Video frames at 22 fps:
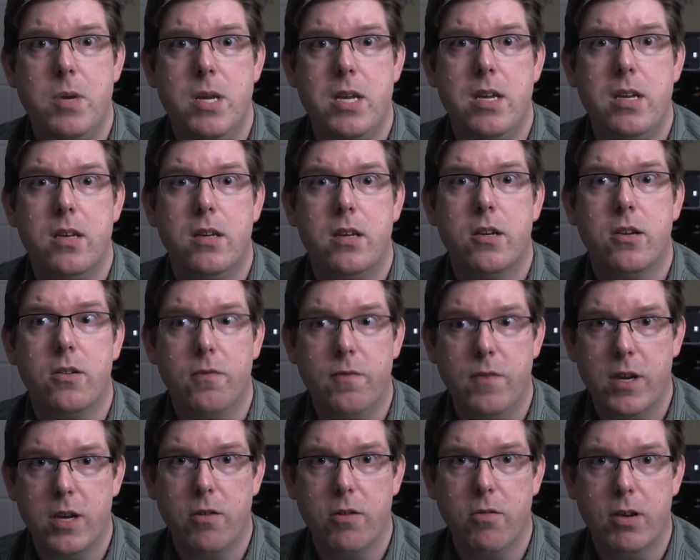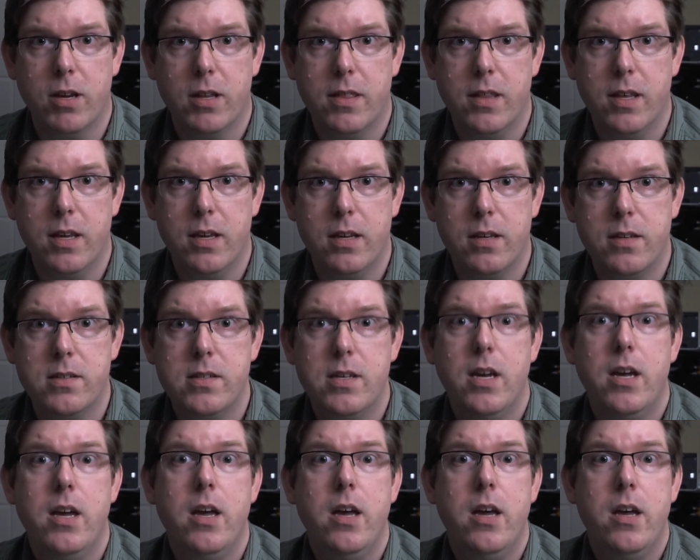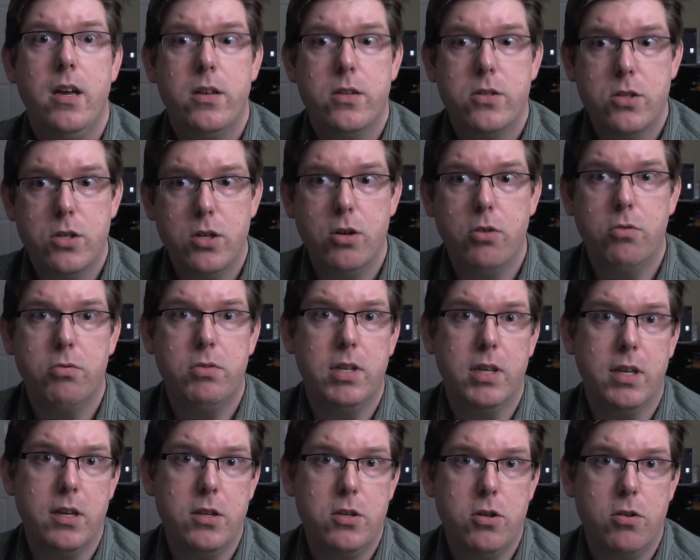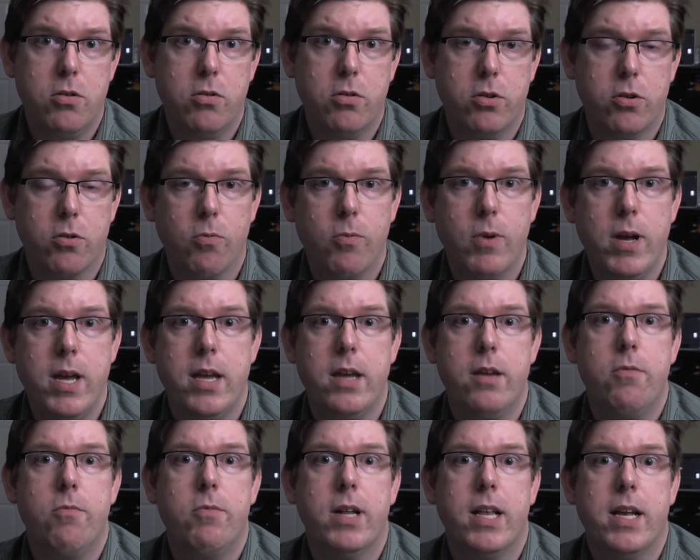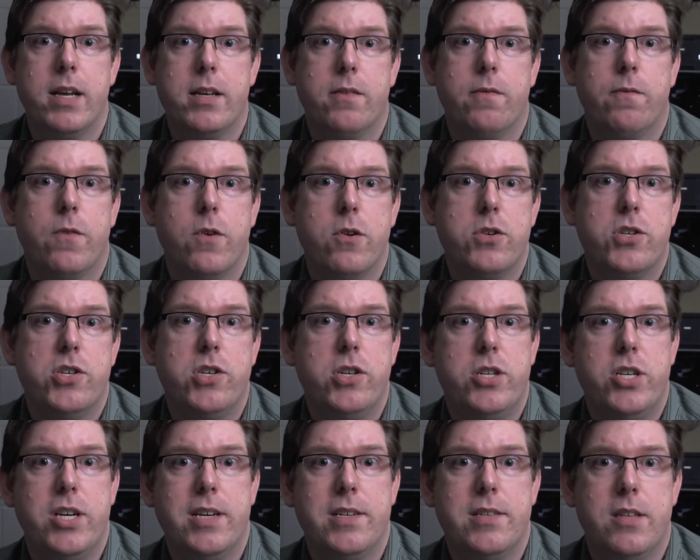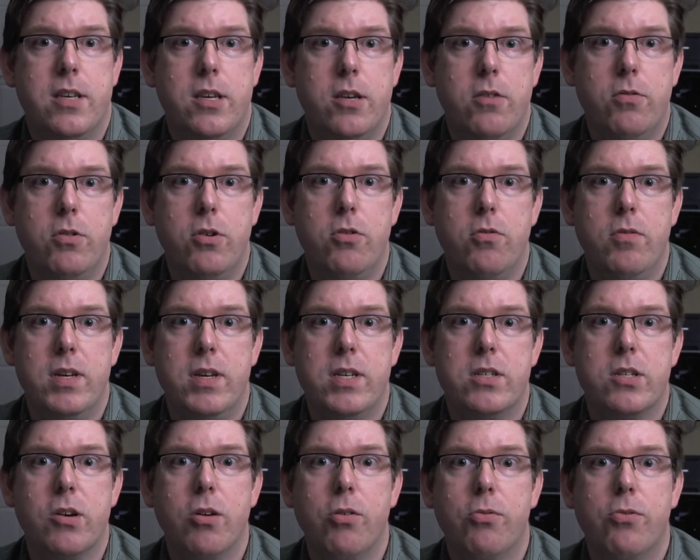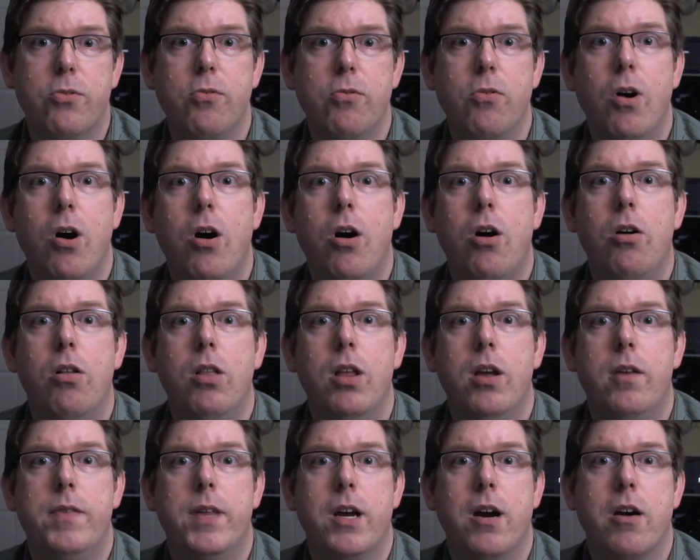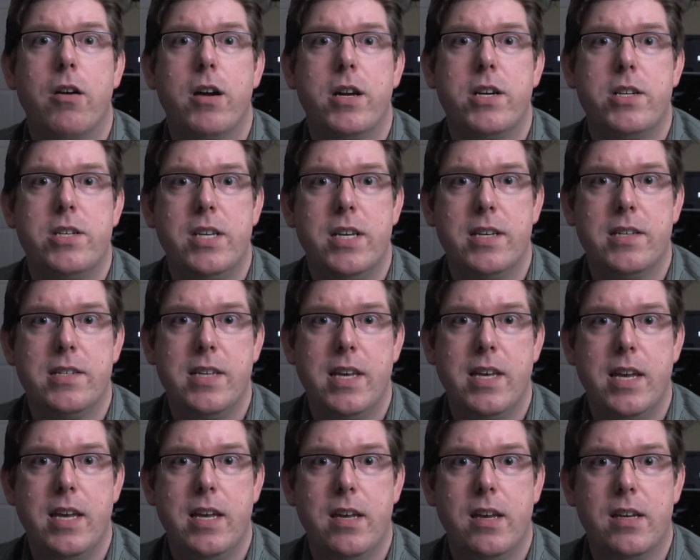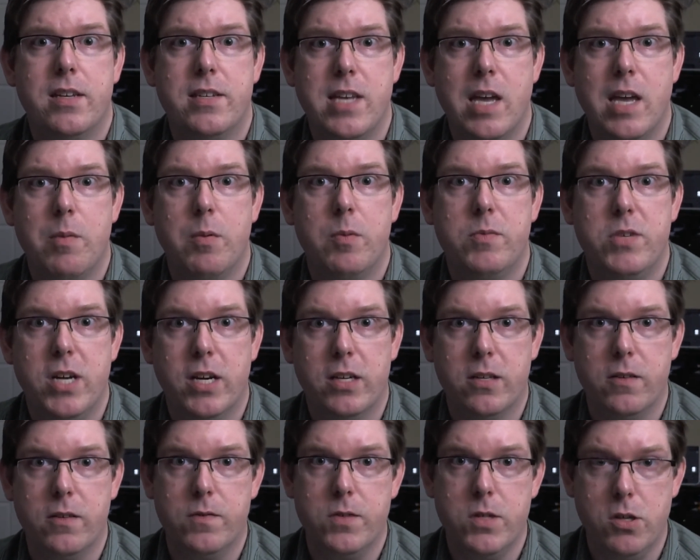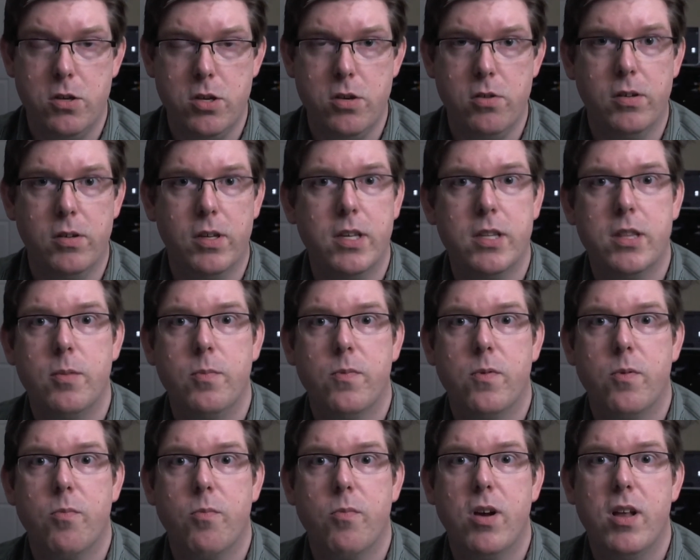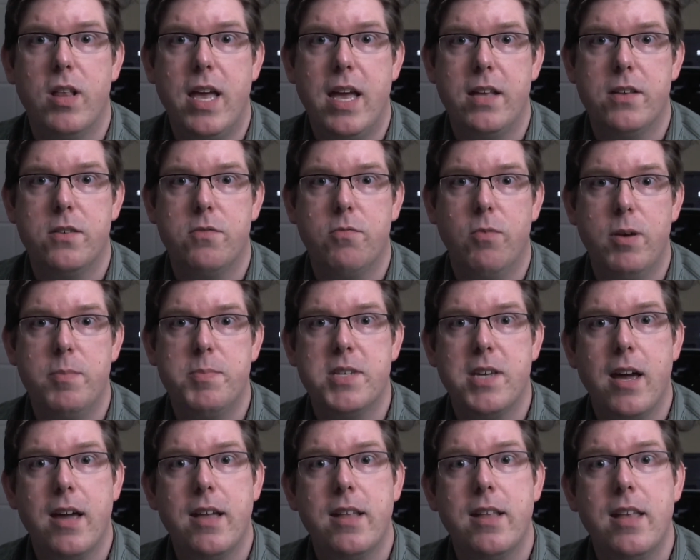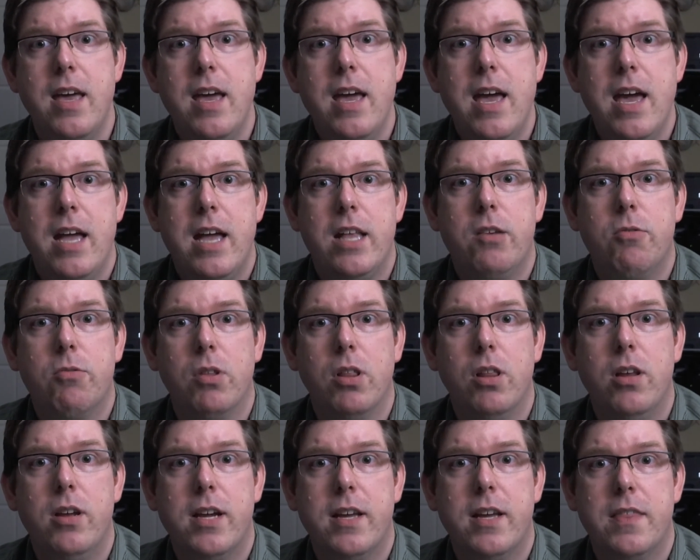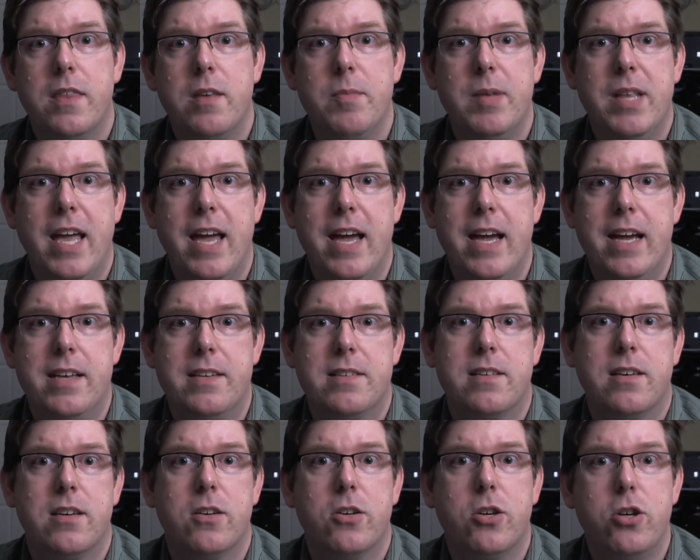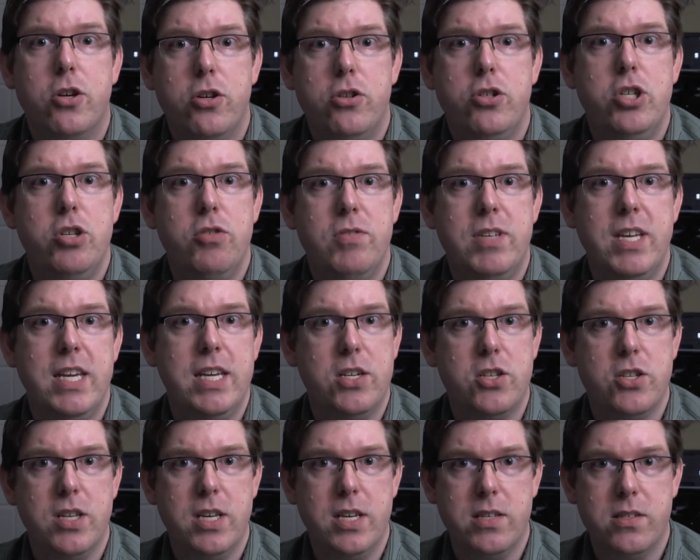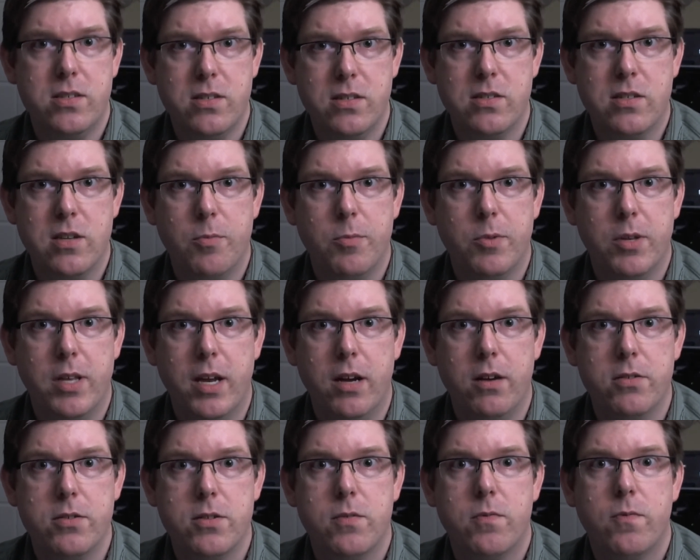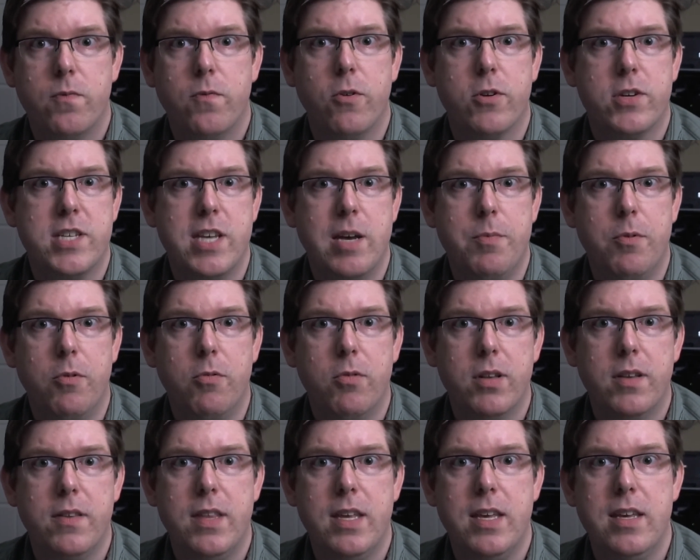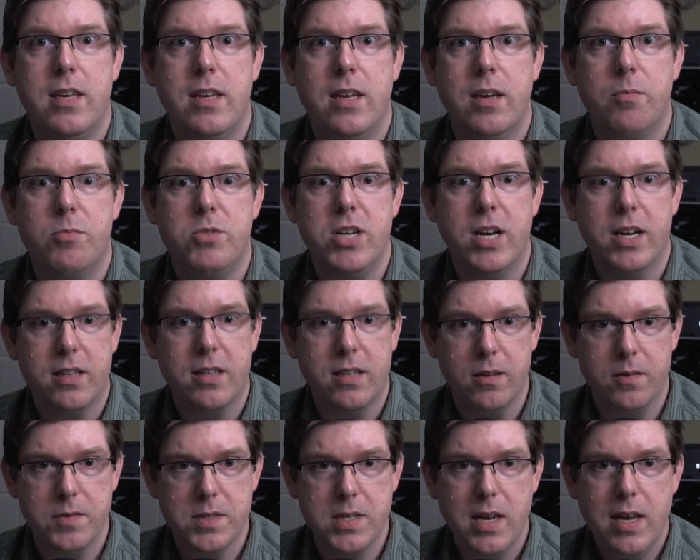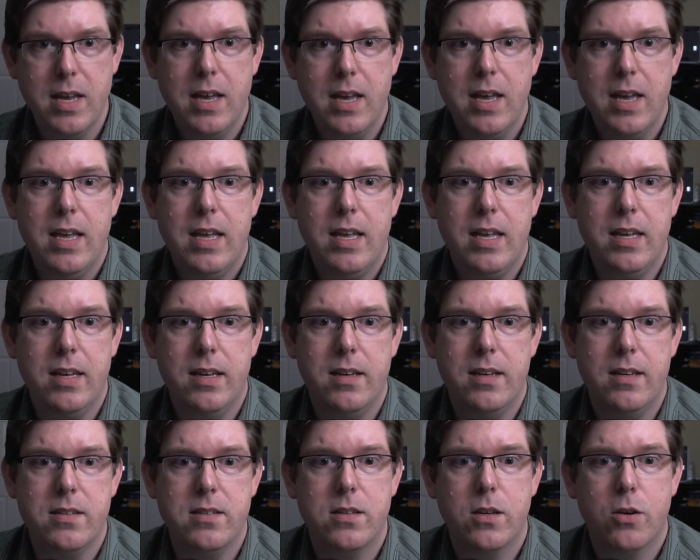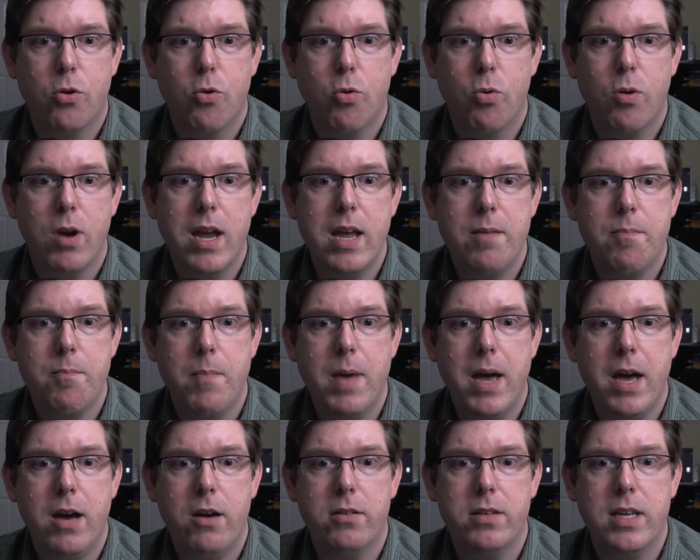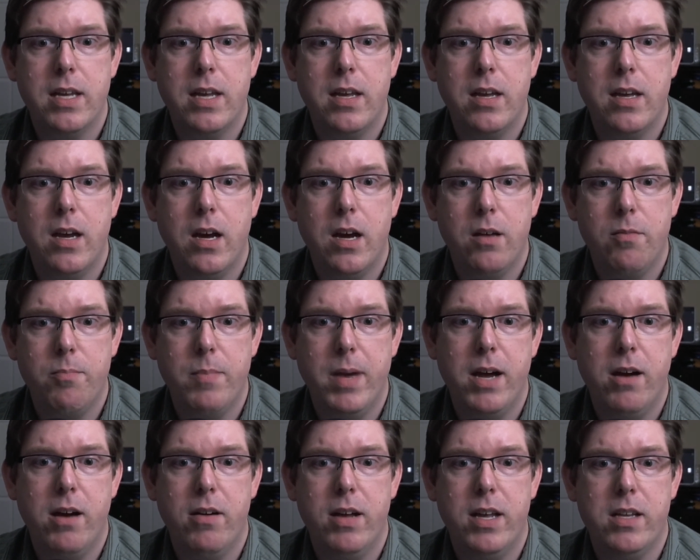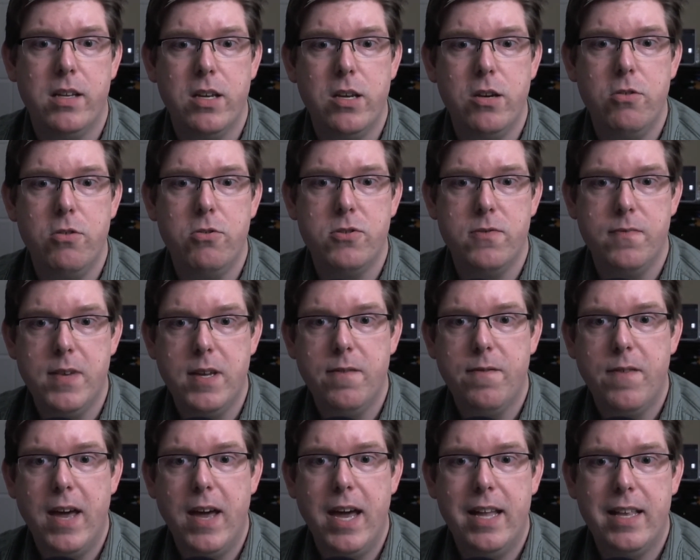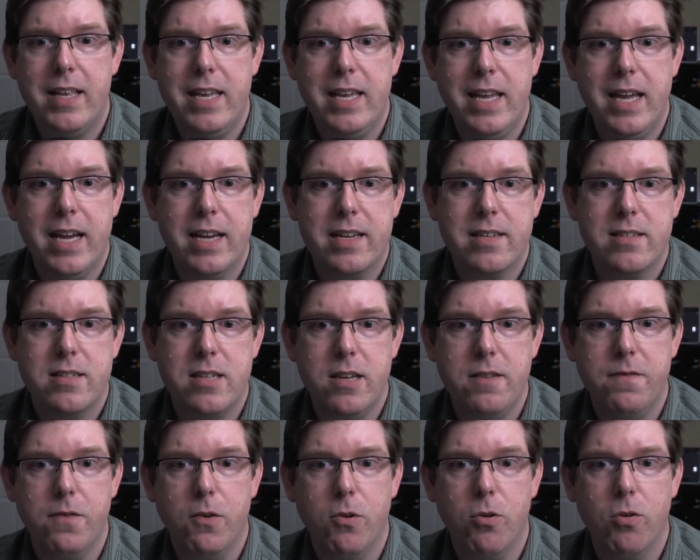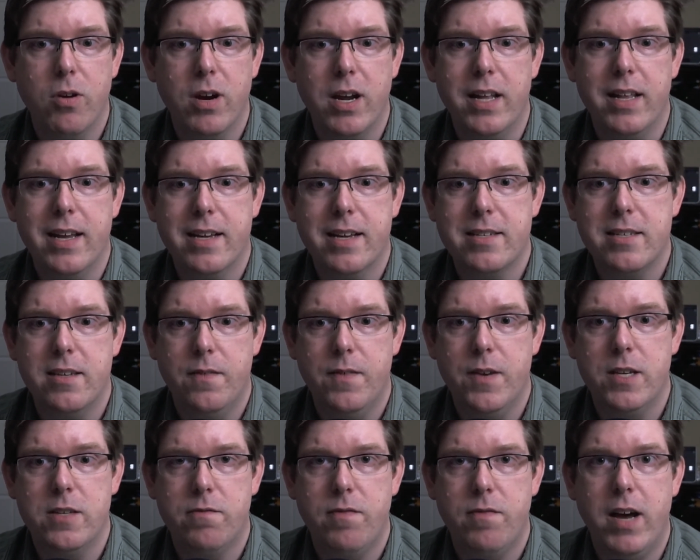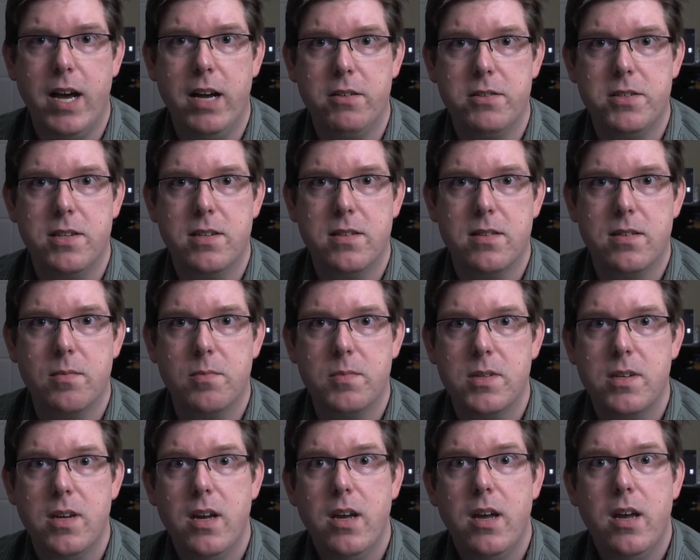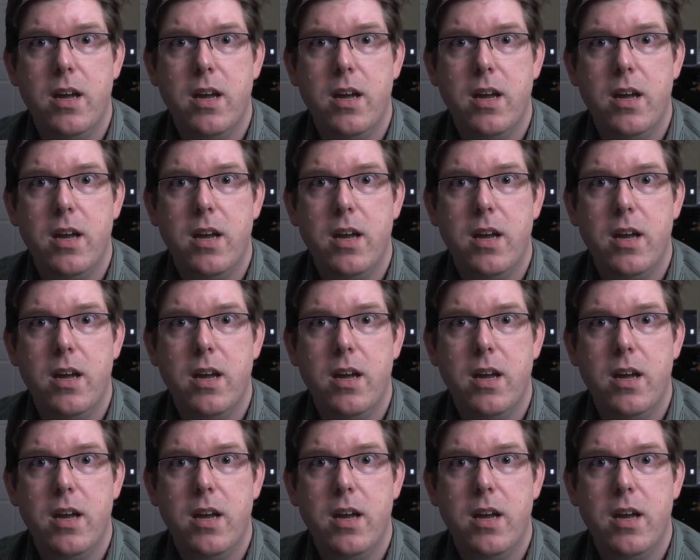be configuring things. So to get you on your way, what I first suggest that you do is go through all of the RHCSA exam objectives. You, you can get them from Red Hat's website, and you want to look at them and ask, could you teach these to someone else? For example, one of the objectives is create, mount, unmount, and use VFAT, EXT4, and XFS file systems.